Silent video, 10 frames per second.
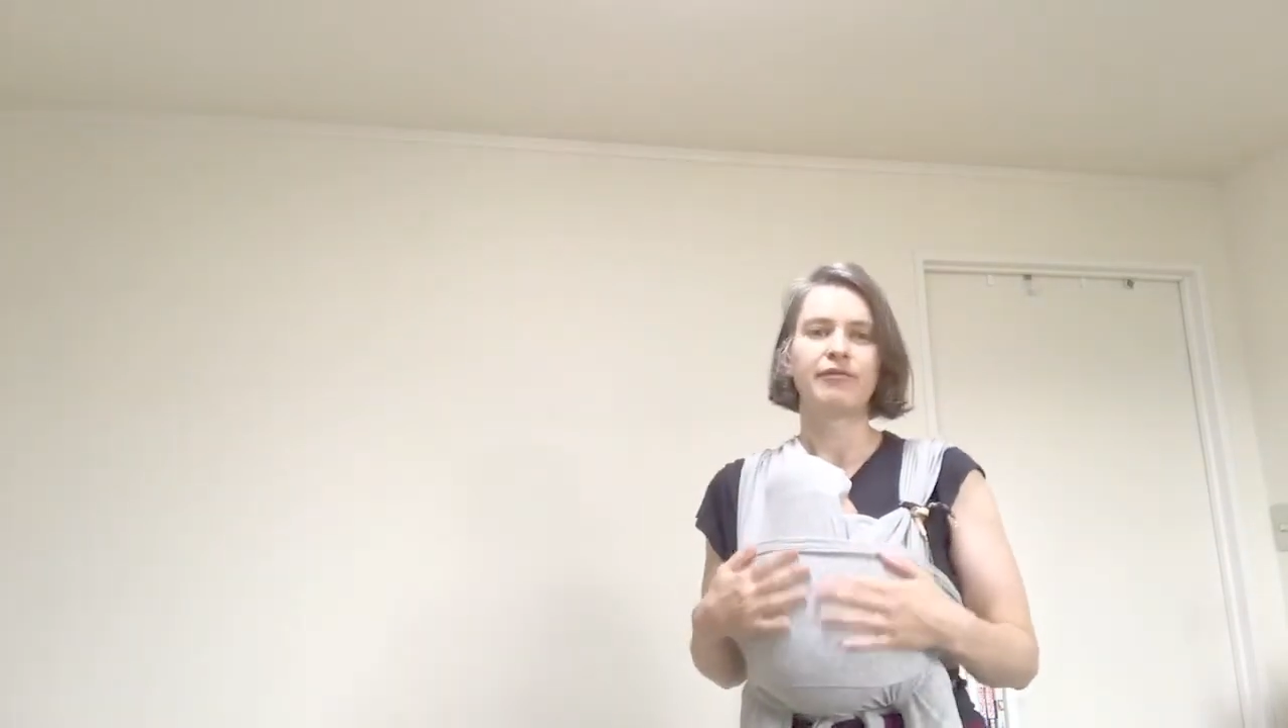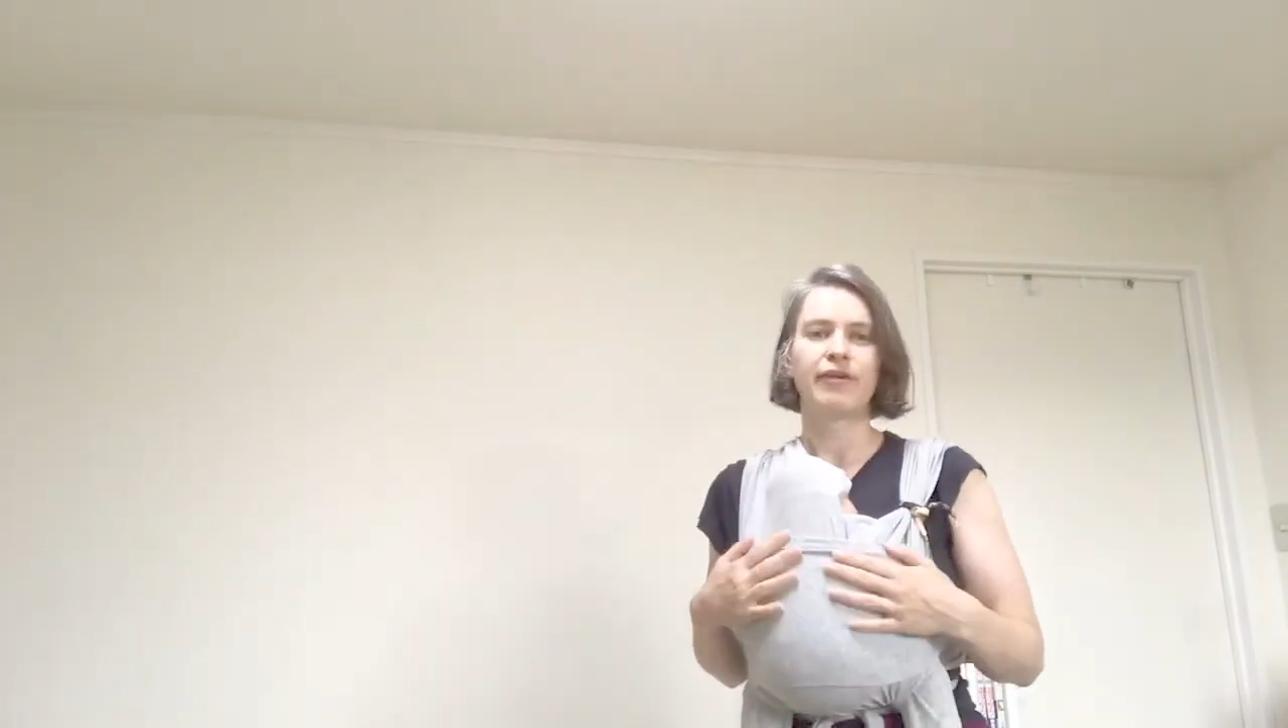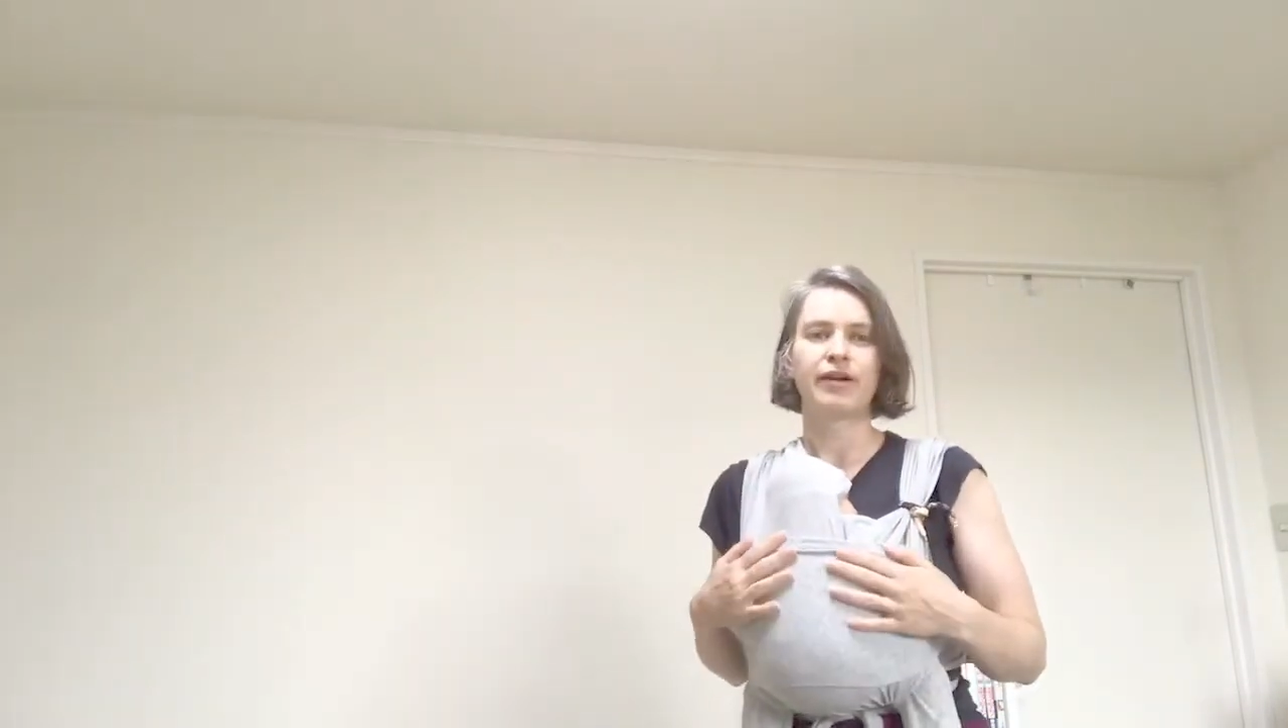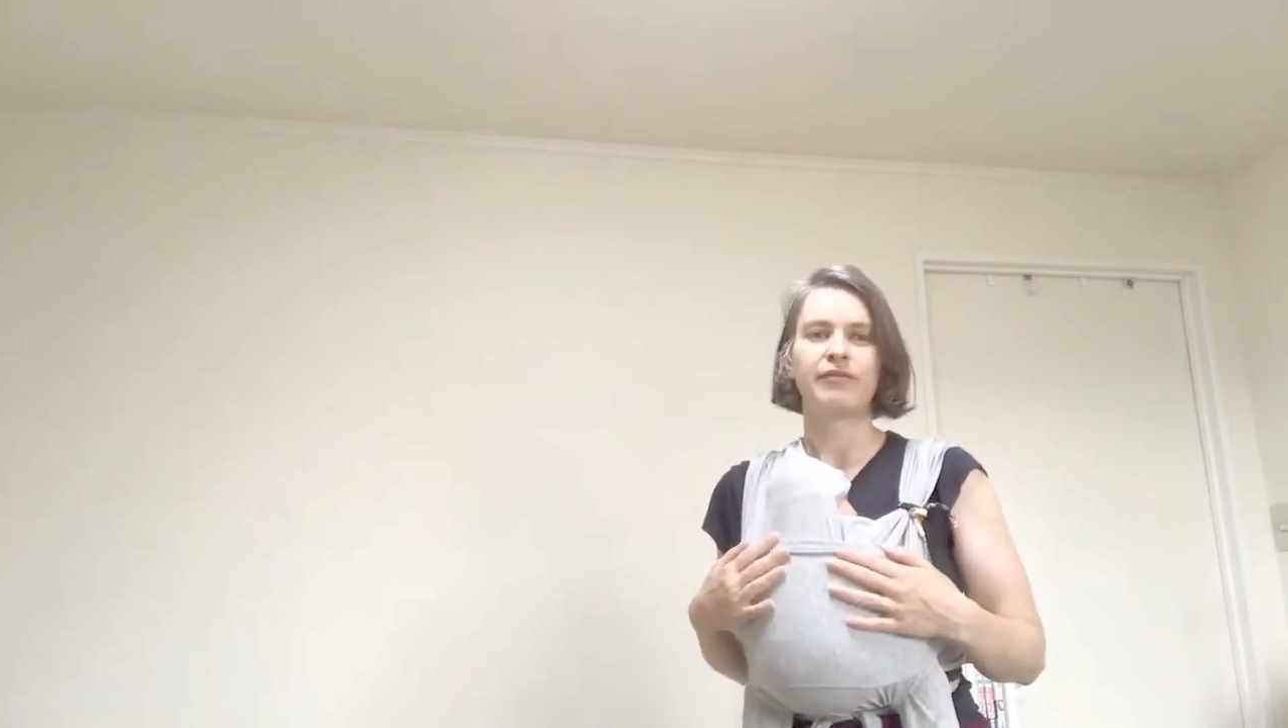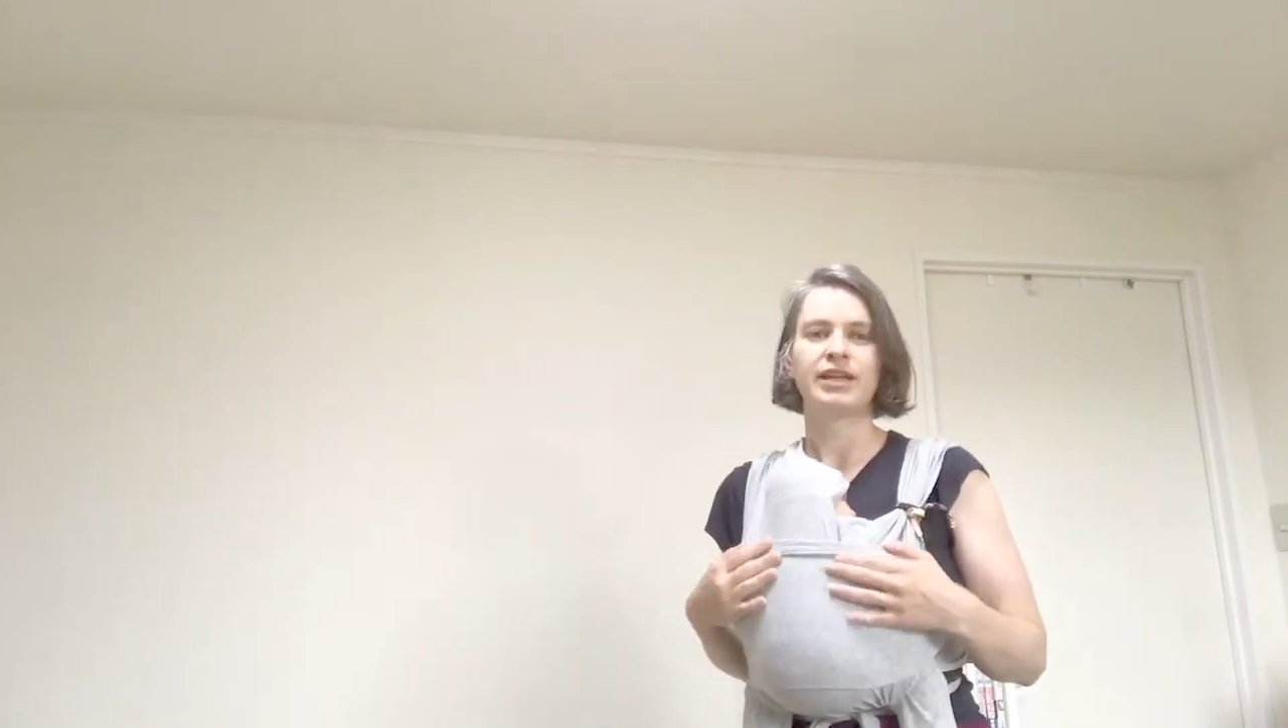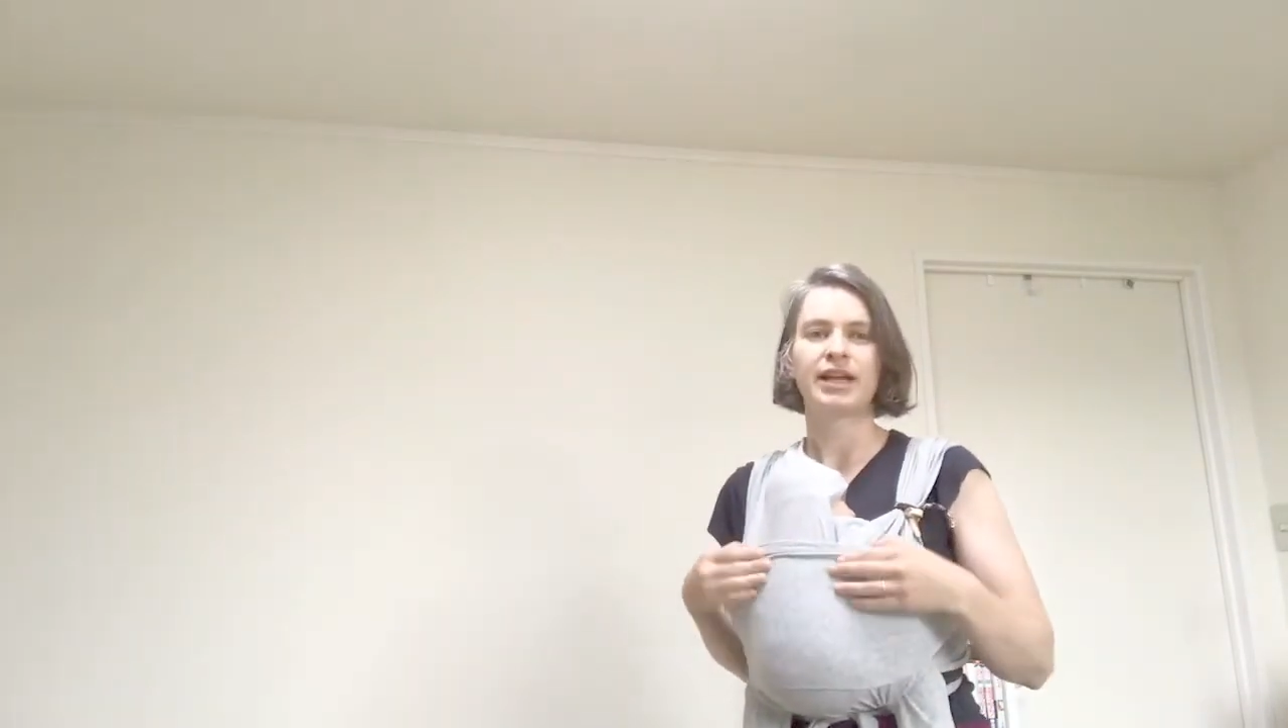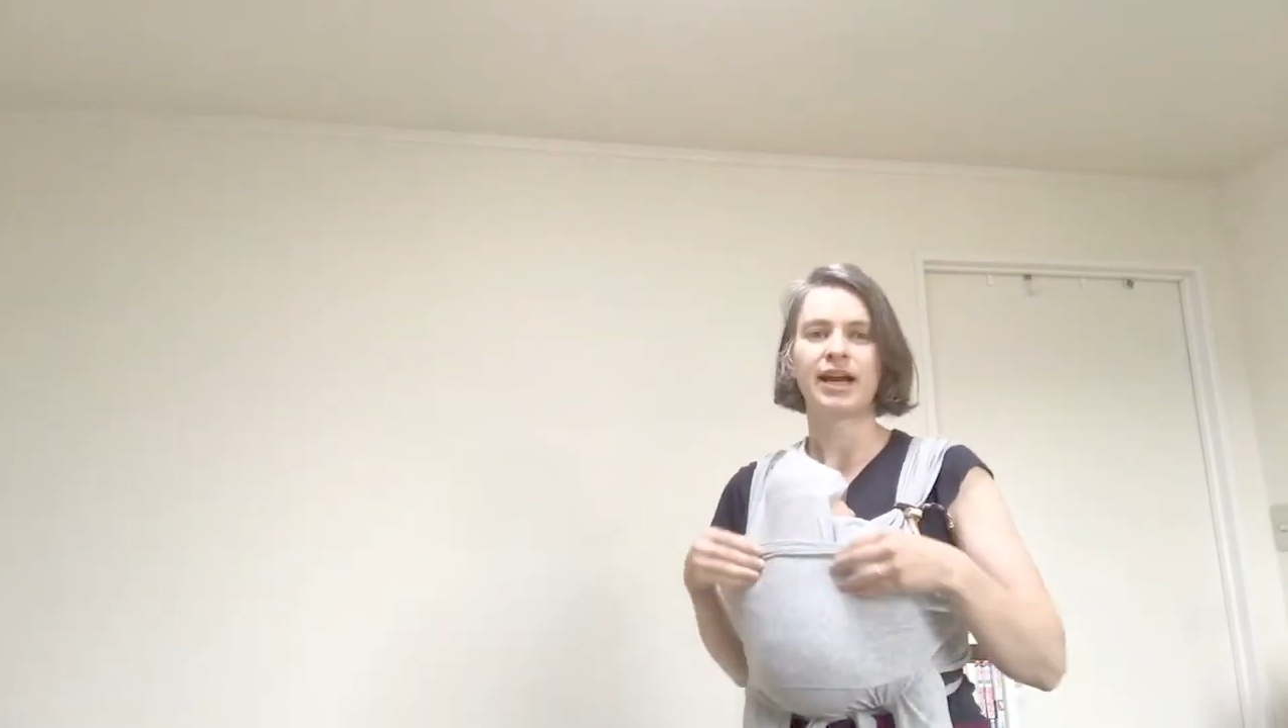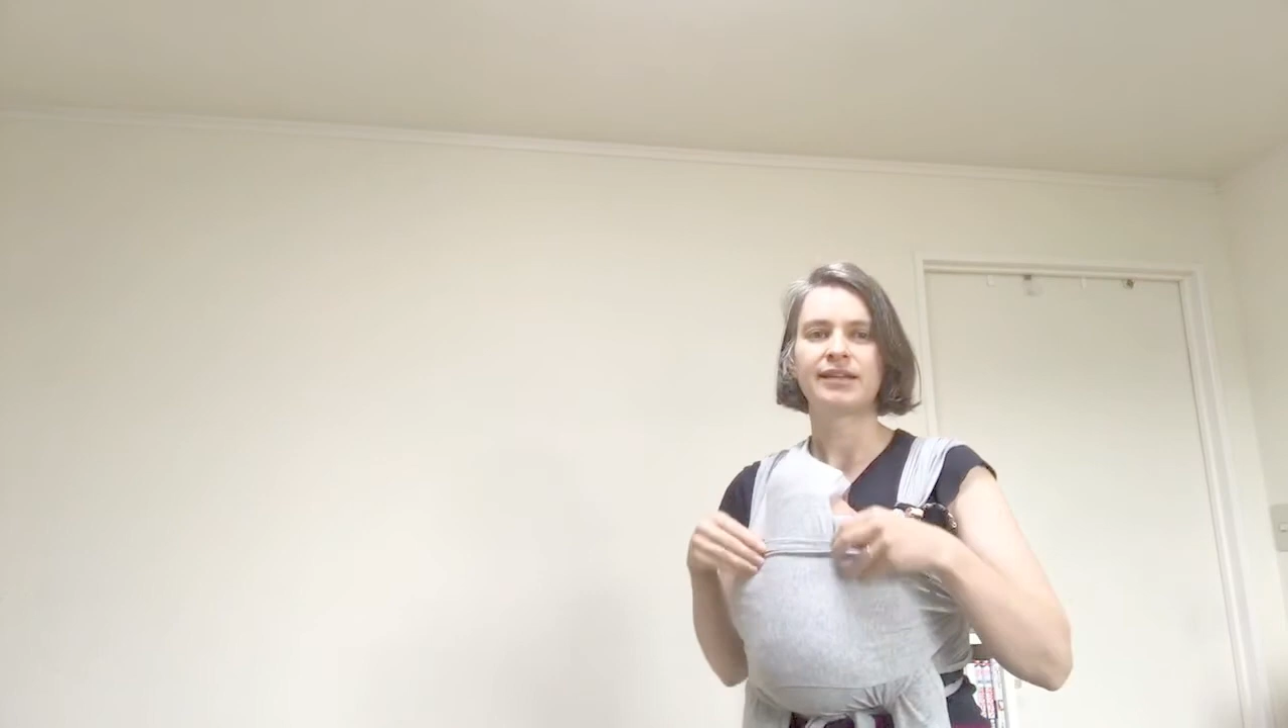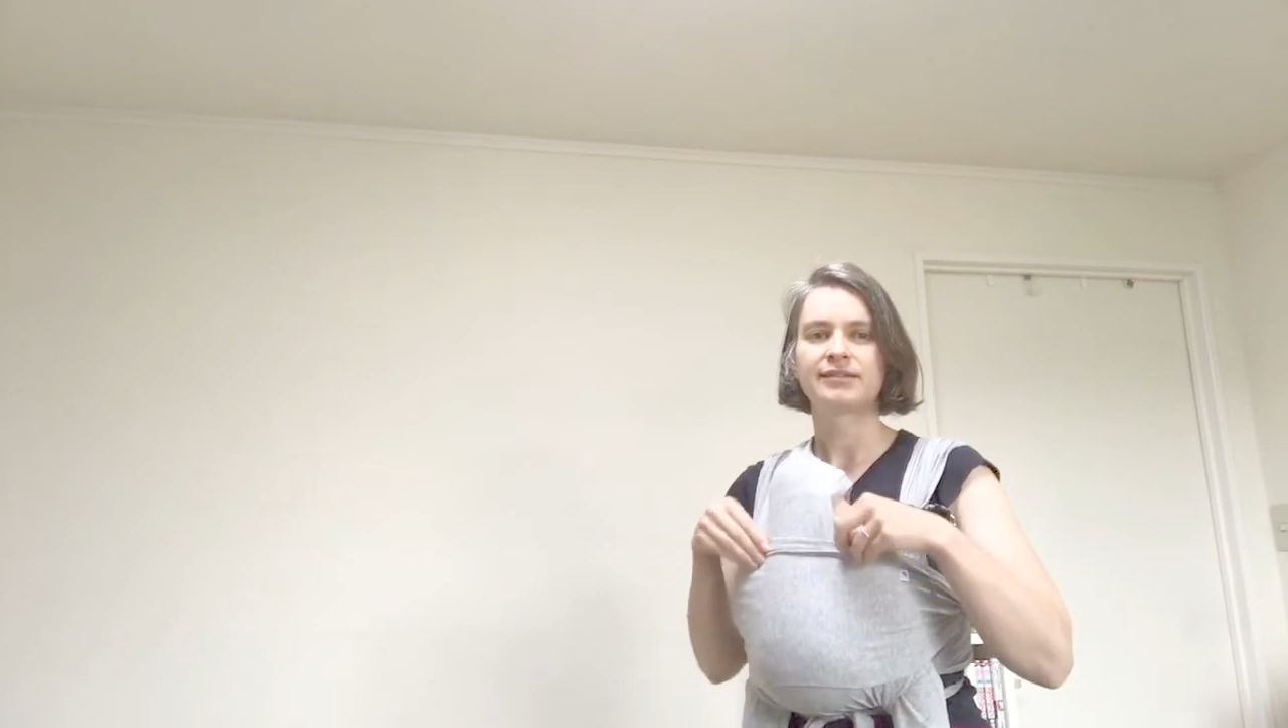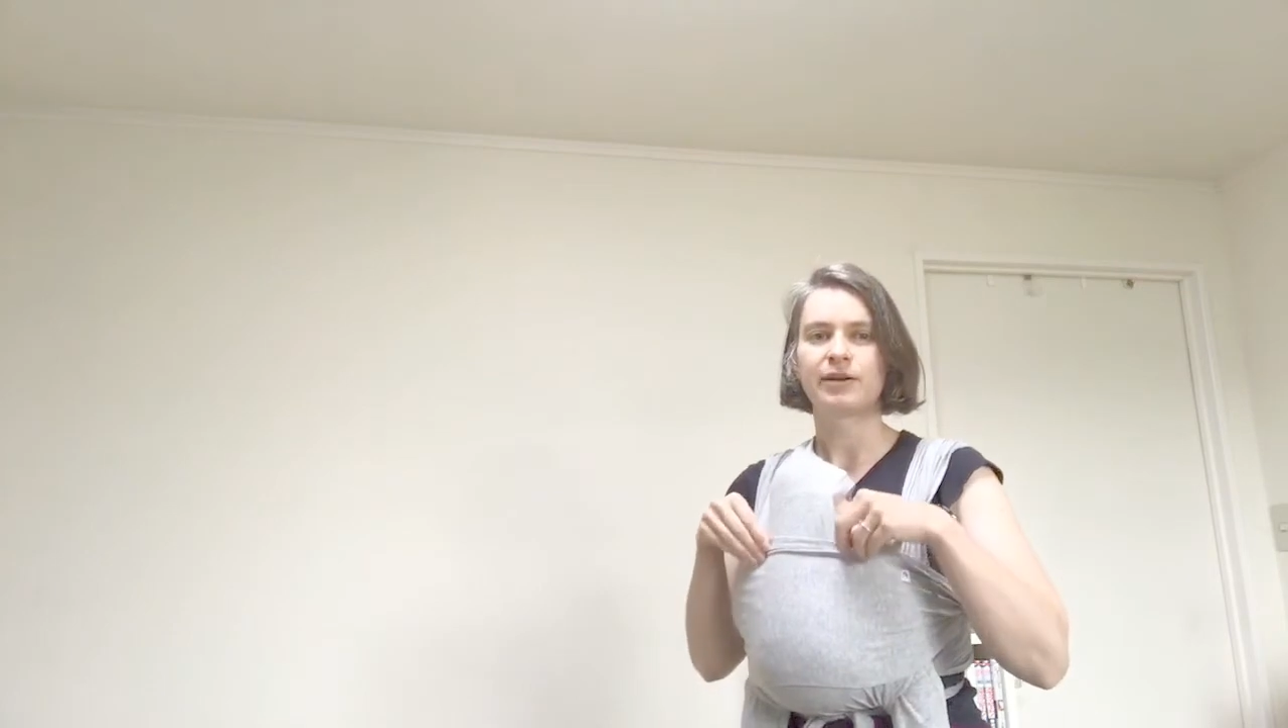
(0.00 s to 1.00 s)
very nice